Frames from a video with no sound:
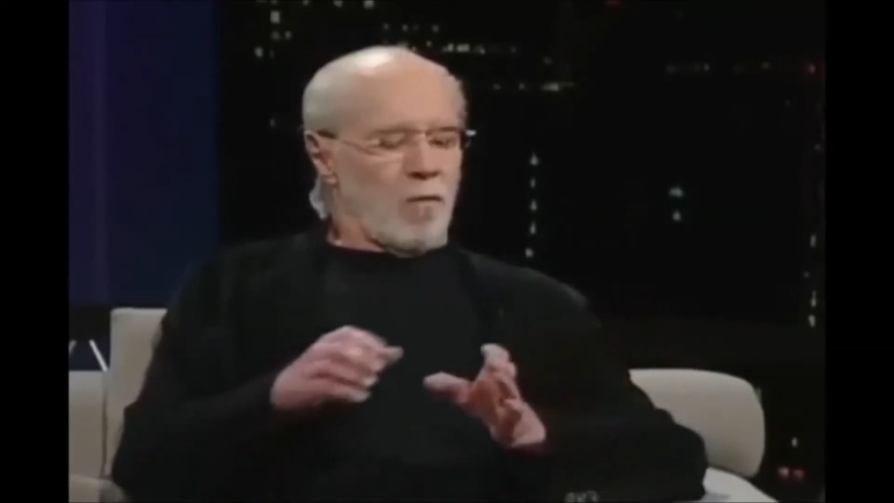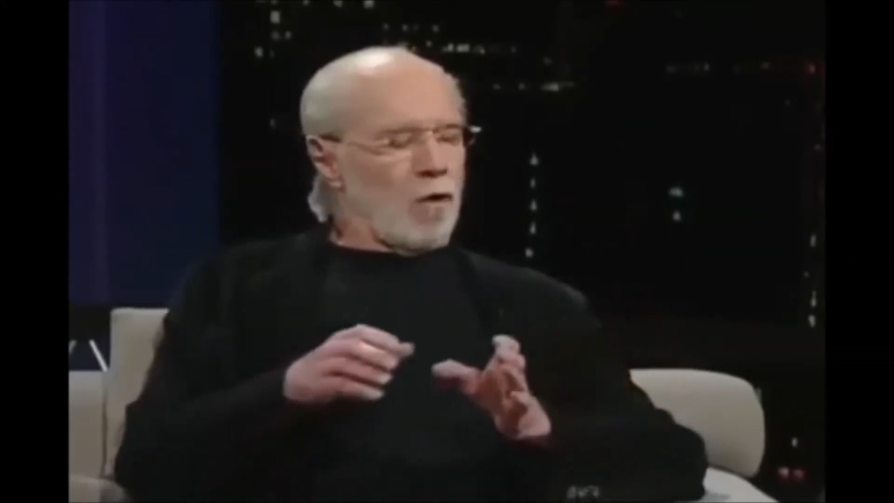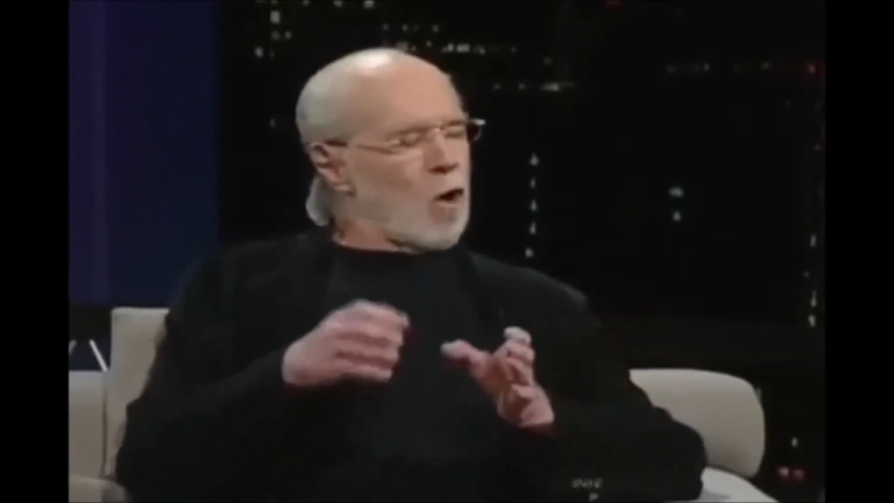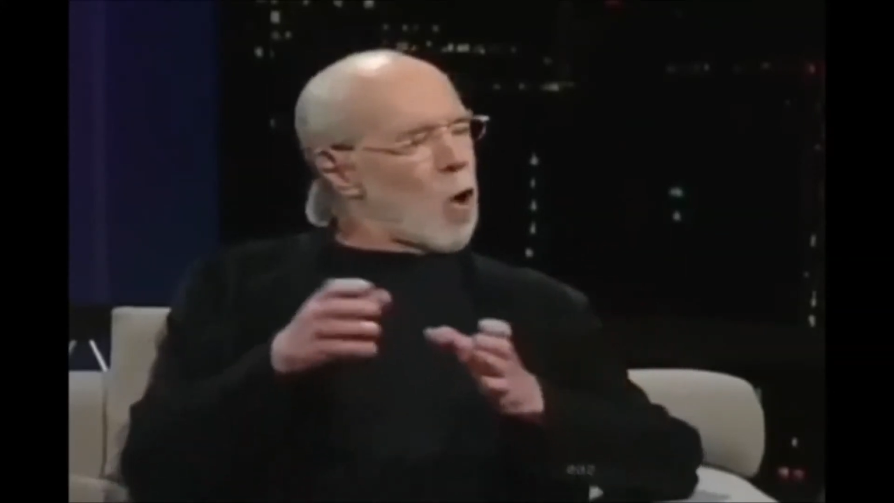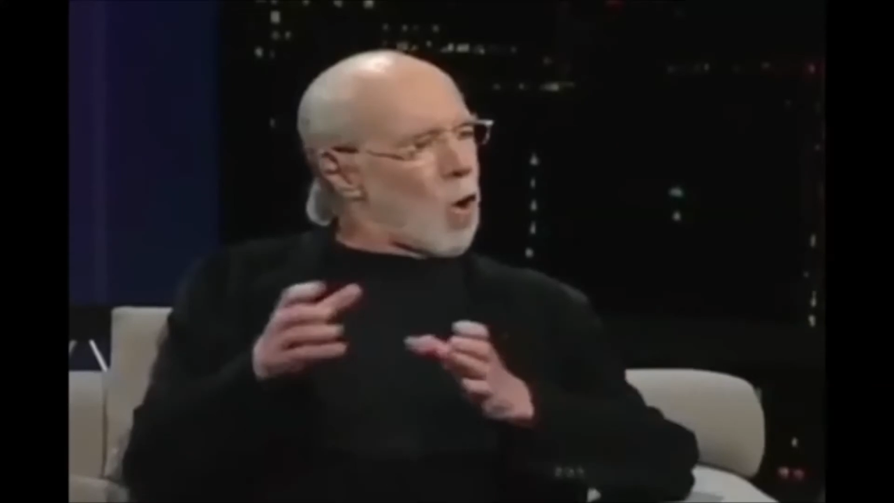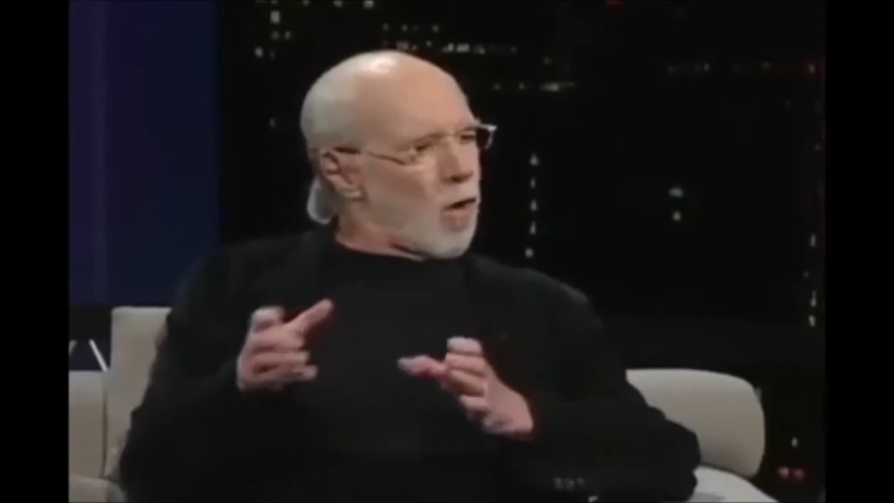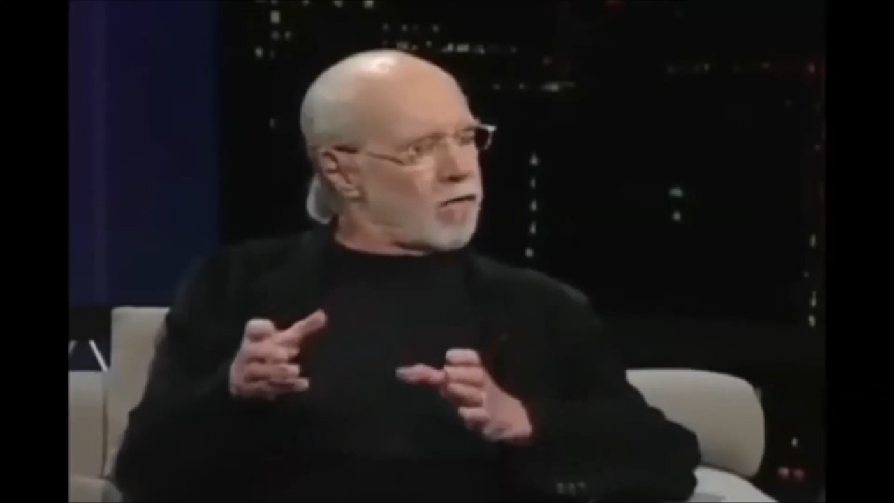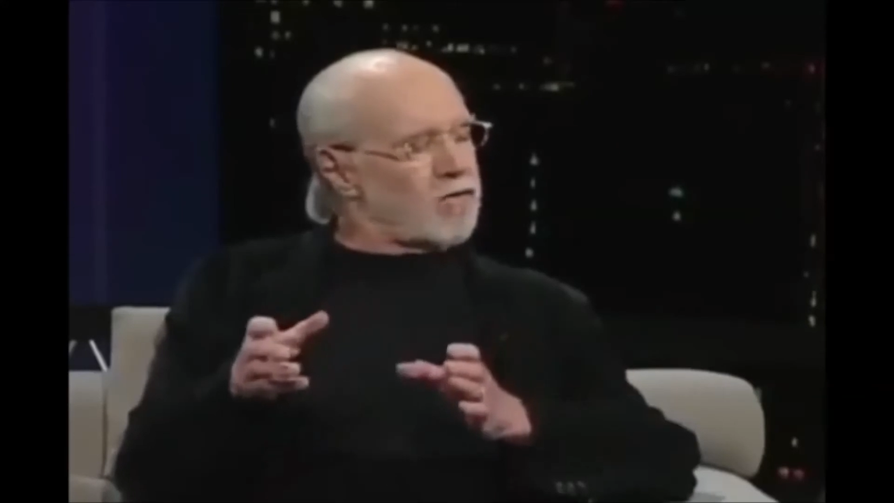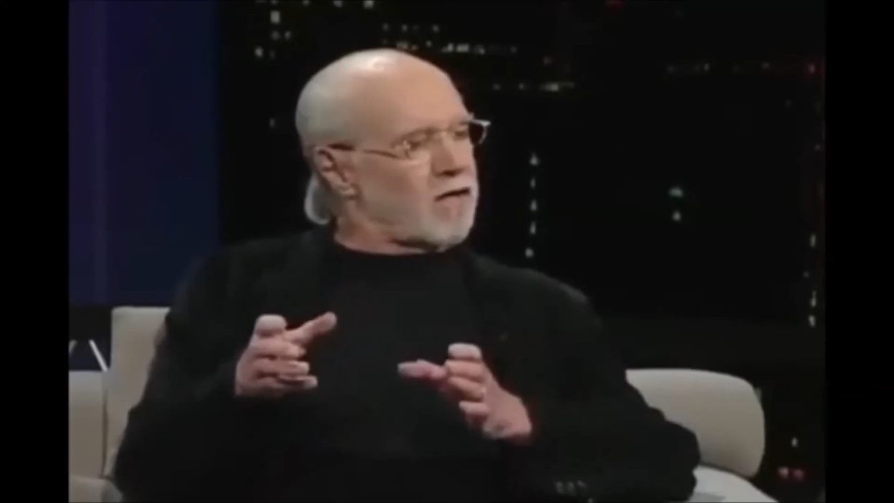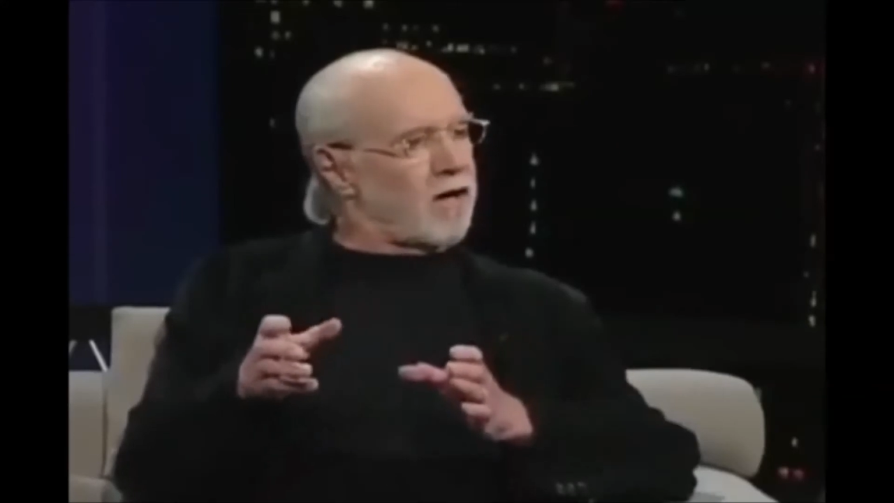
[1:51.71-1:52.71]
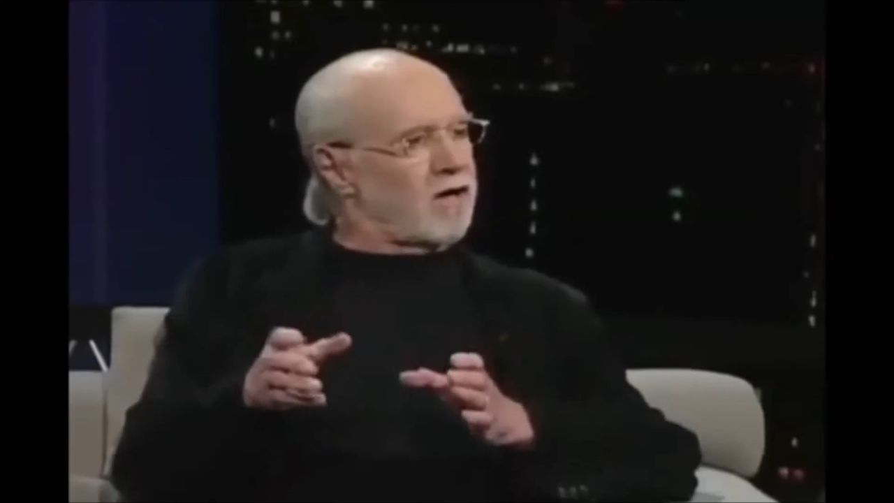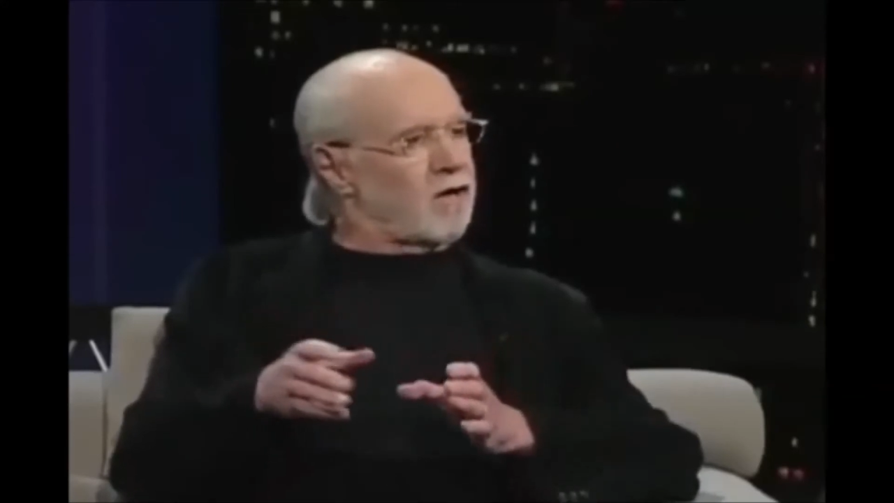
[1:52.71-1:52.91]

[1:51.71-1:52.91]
more cause there.